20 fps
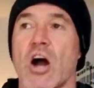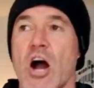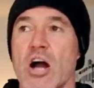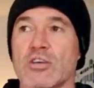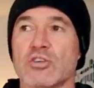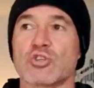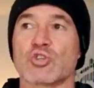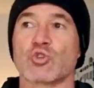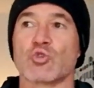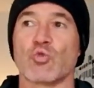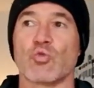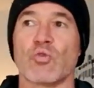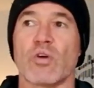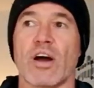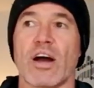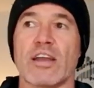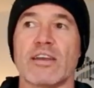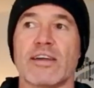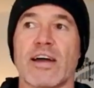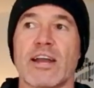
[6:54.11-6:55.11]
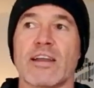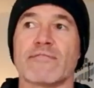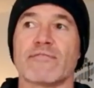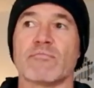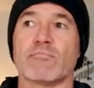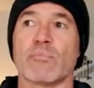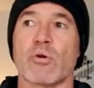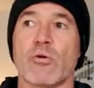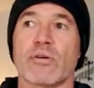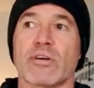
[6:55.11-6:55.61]
I saw a Native
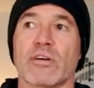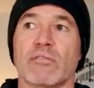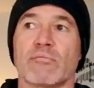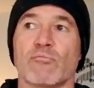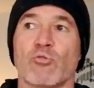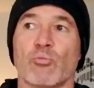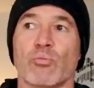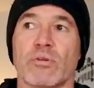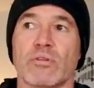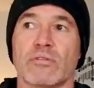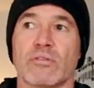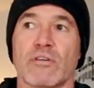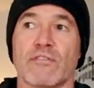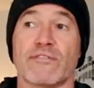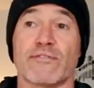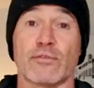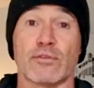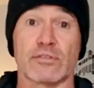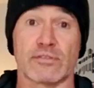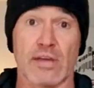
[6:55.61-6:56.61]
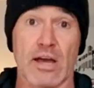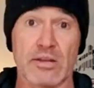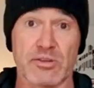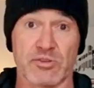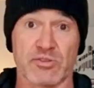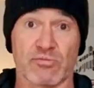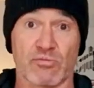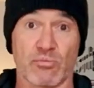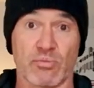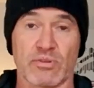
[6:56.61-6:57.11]
American woman, a First
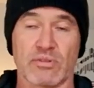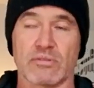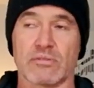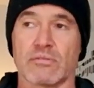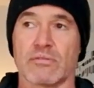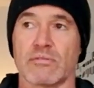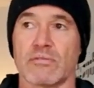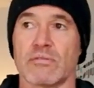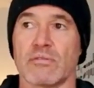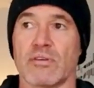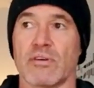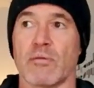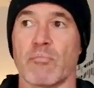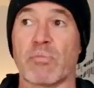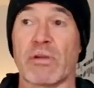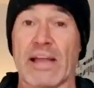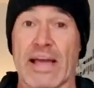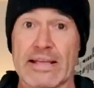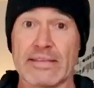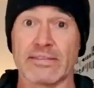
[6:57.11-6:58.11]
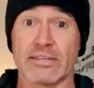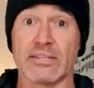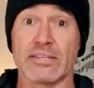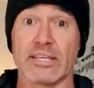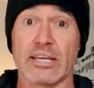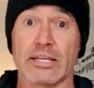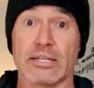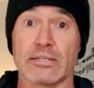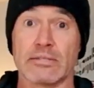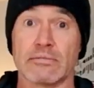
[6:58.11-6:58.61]
Nations woman, Plains
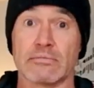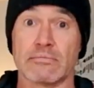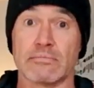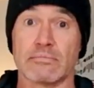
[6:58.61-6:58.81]
Indian,